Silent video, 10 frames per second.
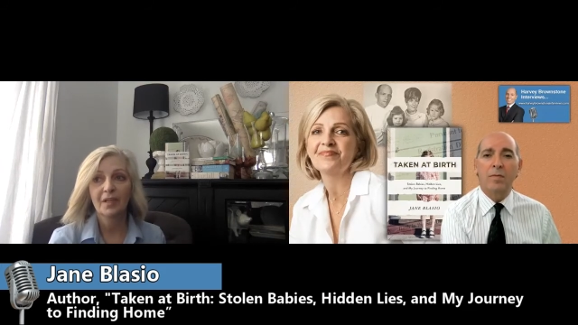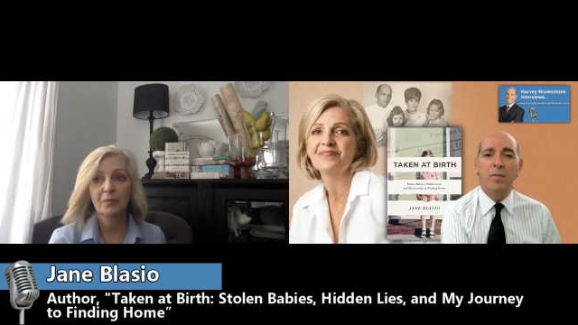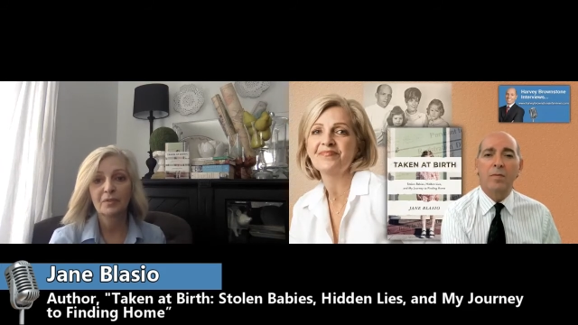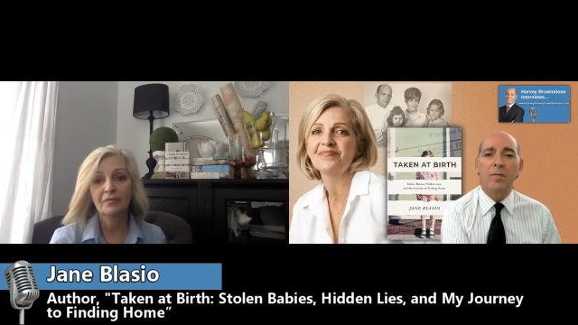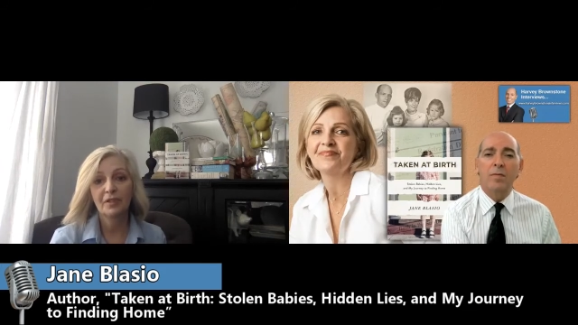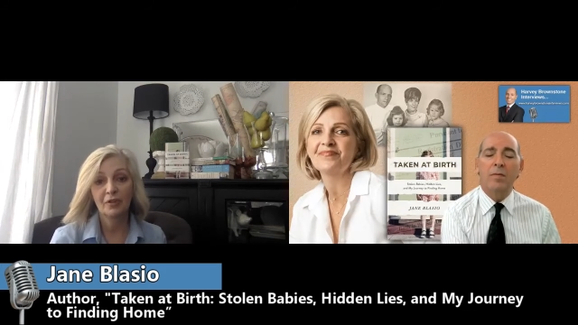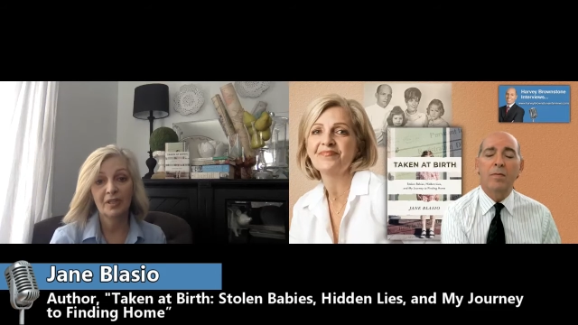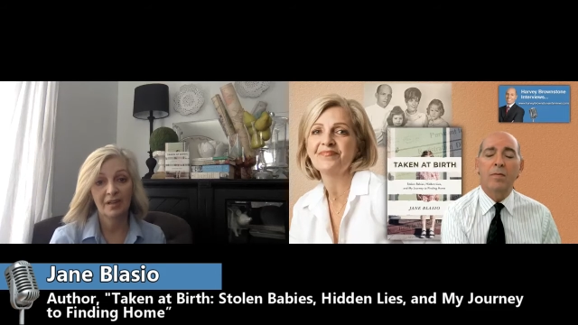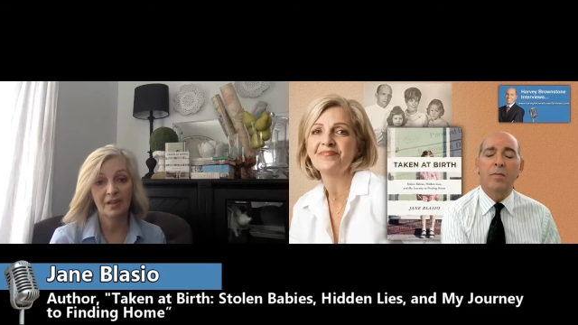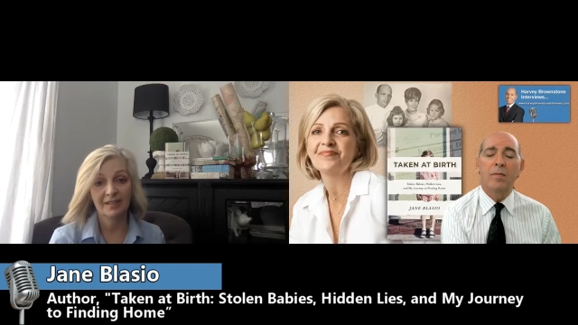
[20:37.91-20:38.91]
Speaker 1: very
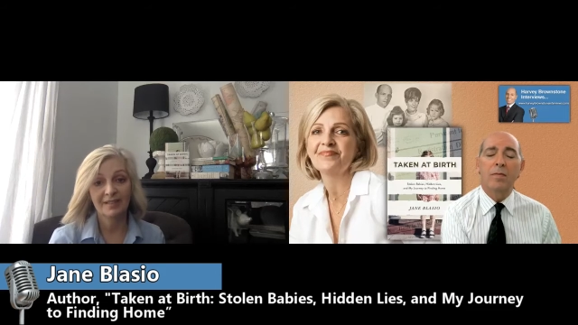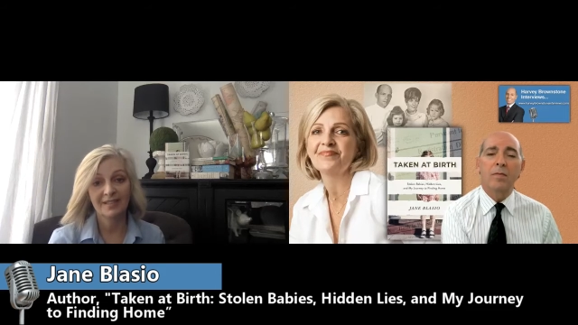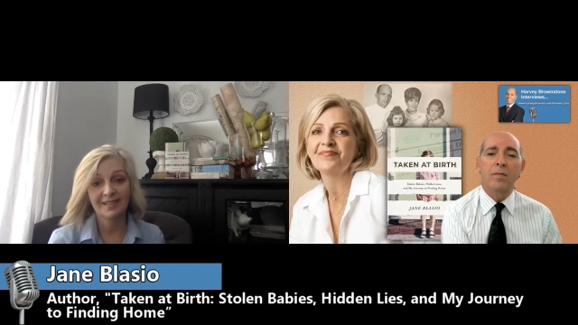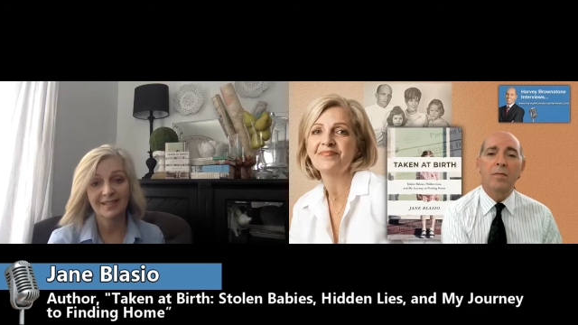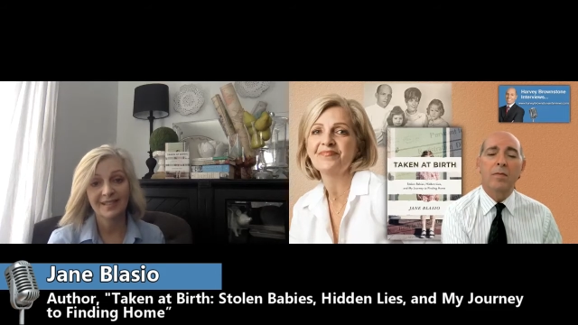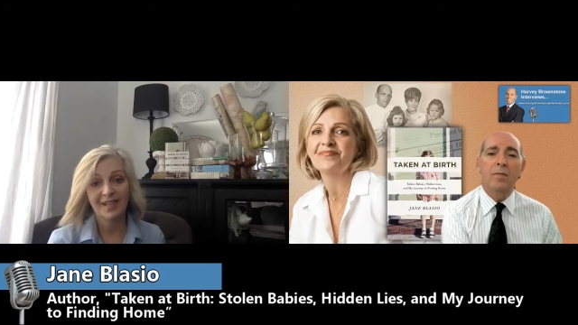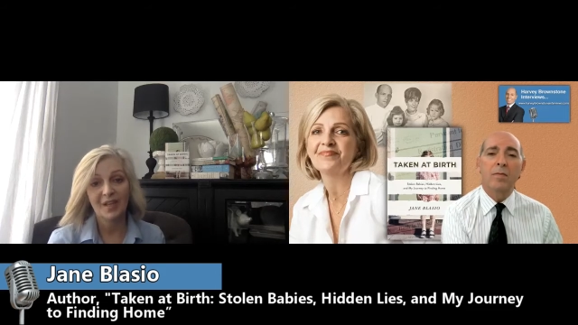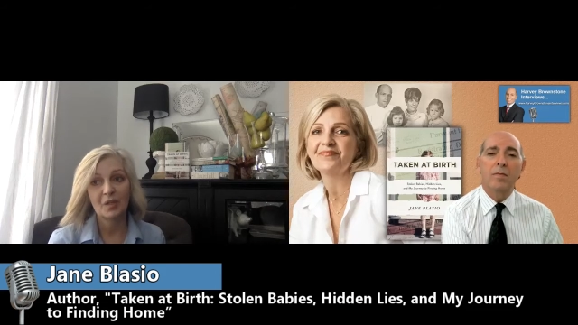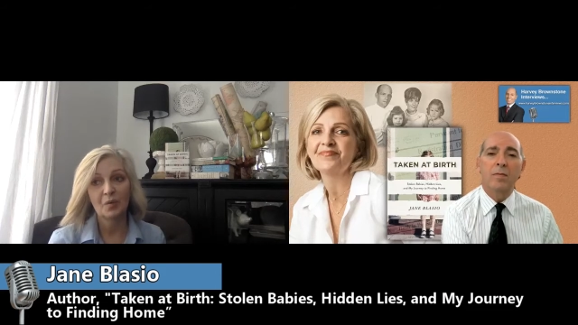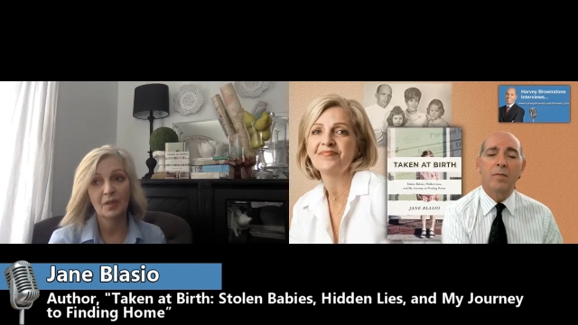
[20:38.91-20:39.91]
nice.
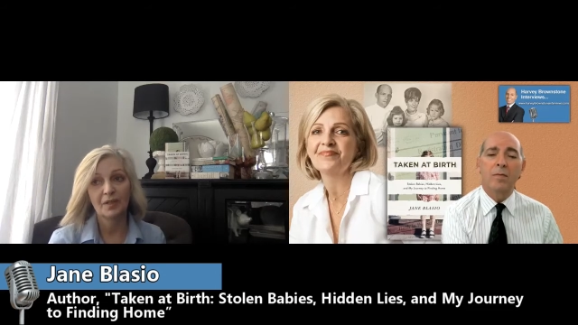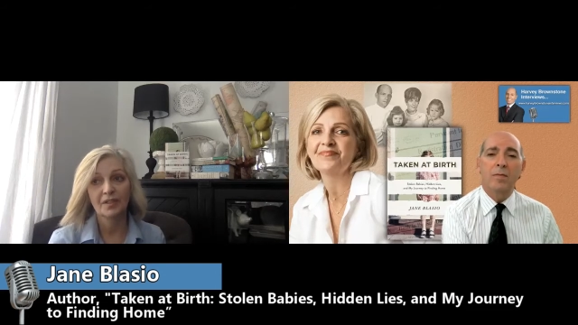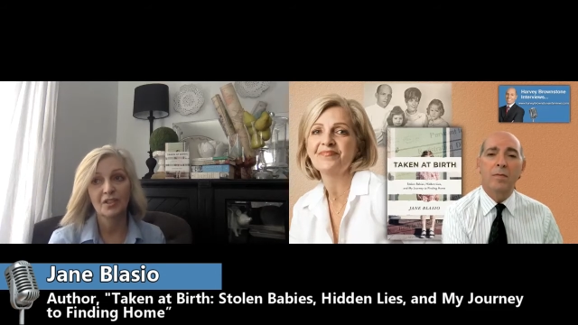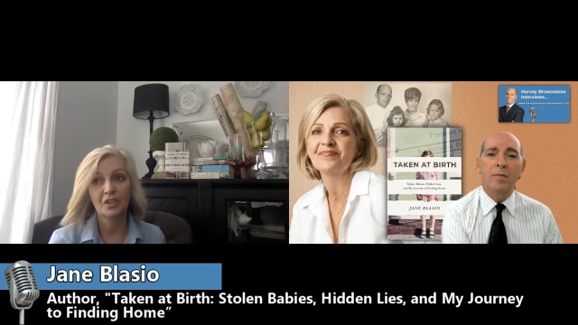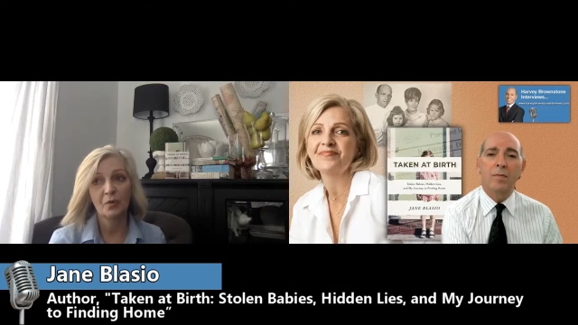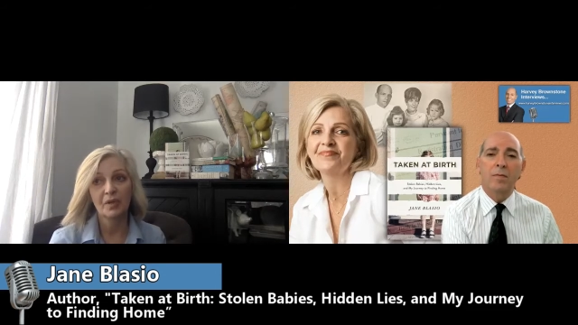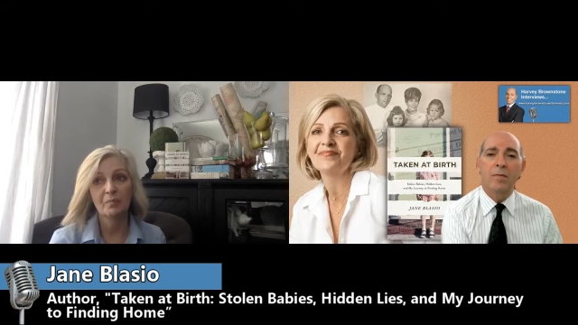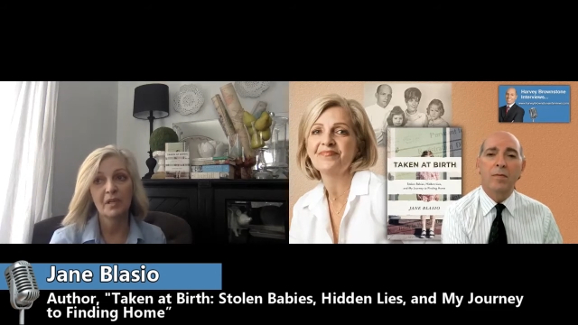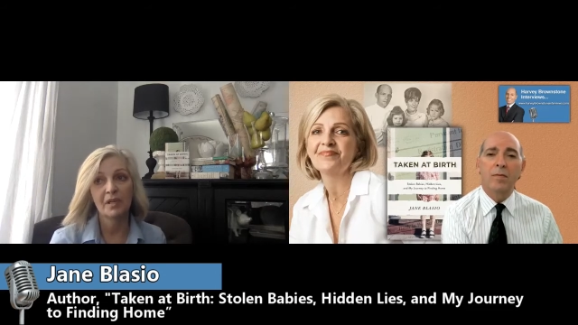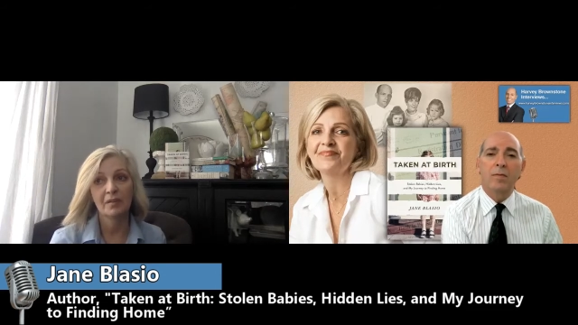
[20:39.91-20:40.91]
It was showing
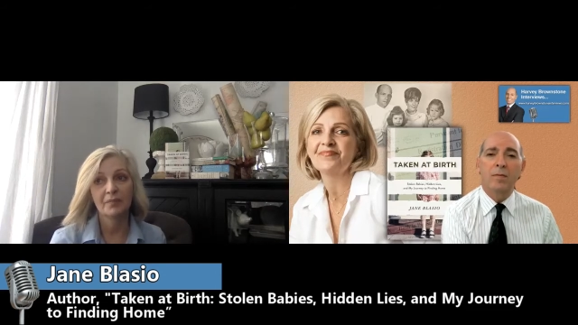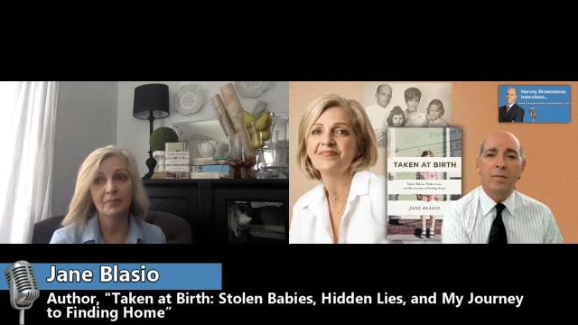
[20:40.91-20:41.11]
me